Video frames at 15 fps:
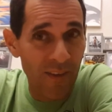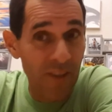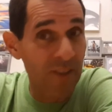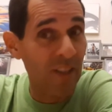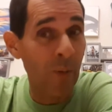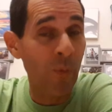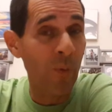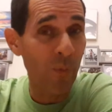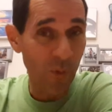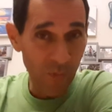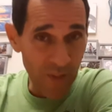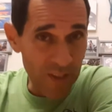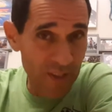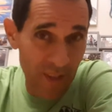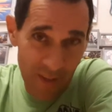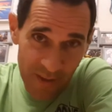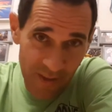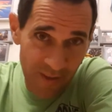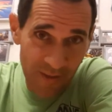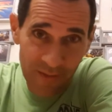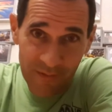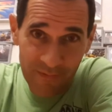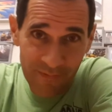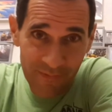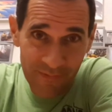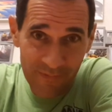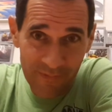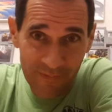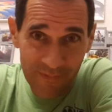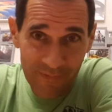The summer movie season
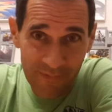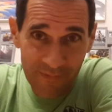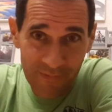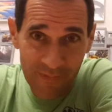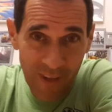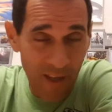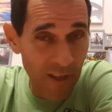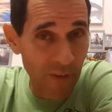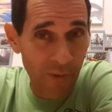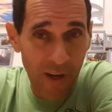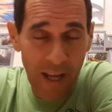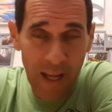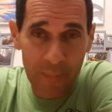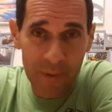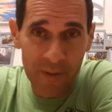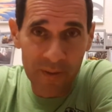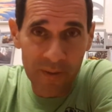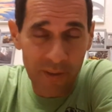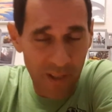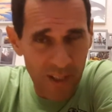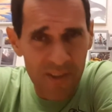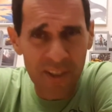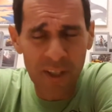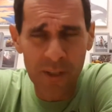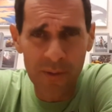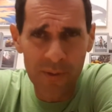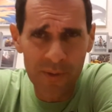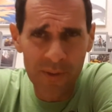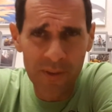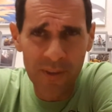that never happened
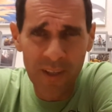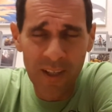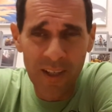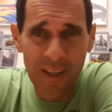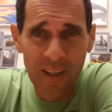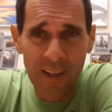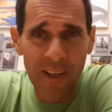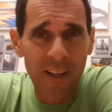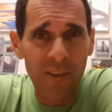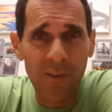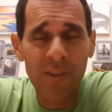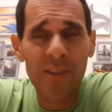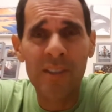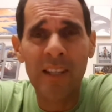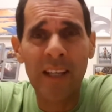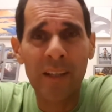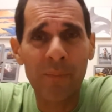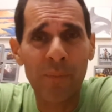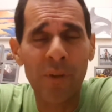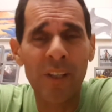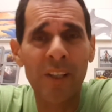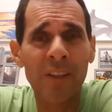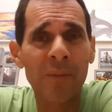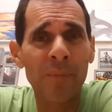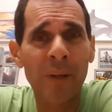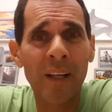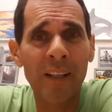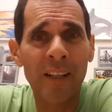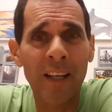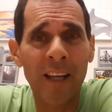continues. Looks like a pretty good
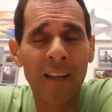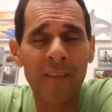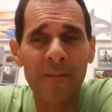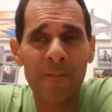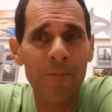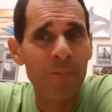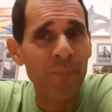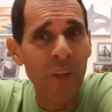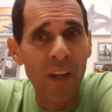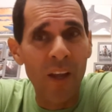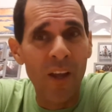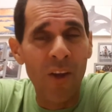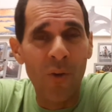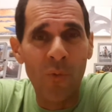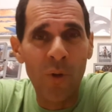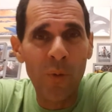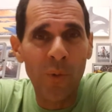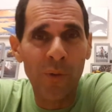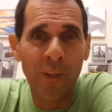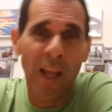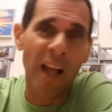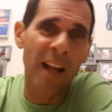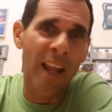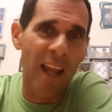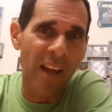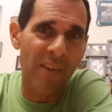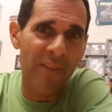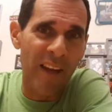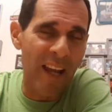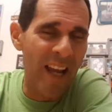bet that we will not
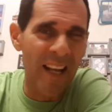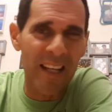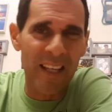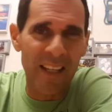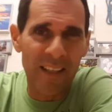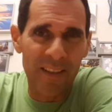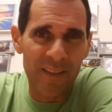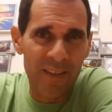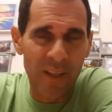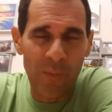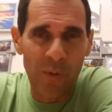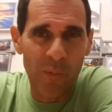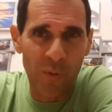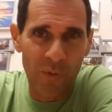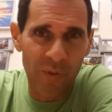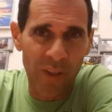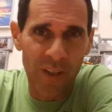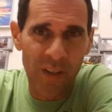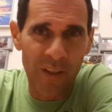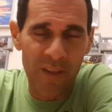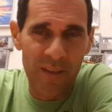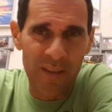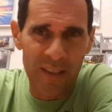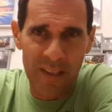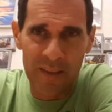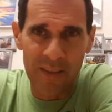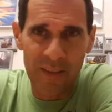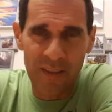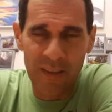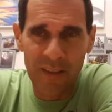have any summer movie
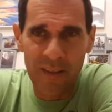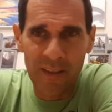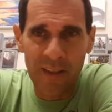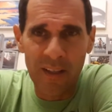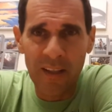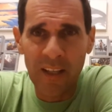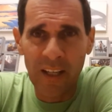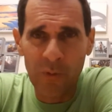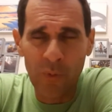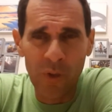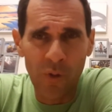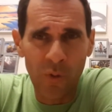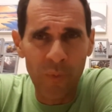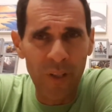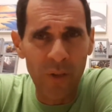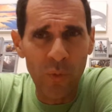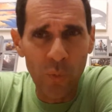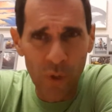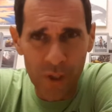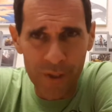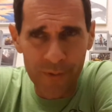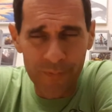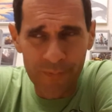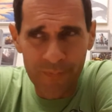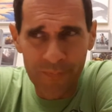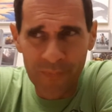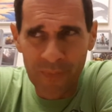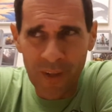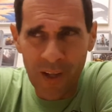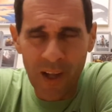season like we normally would.
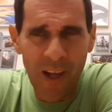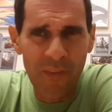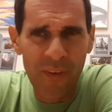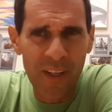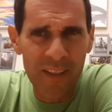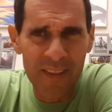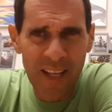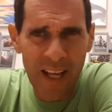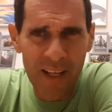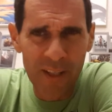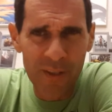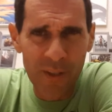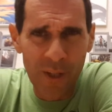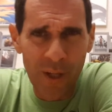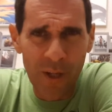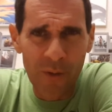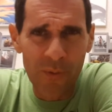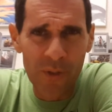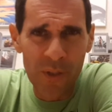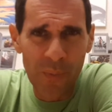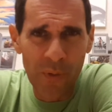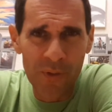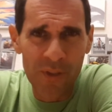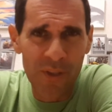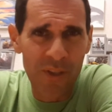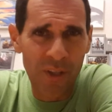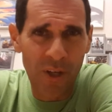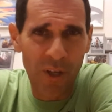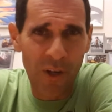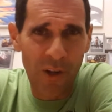I think Tenet was supposed to
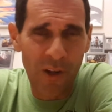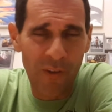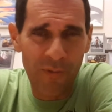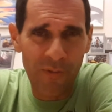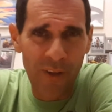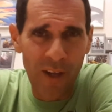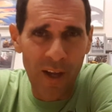start it off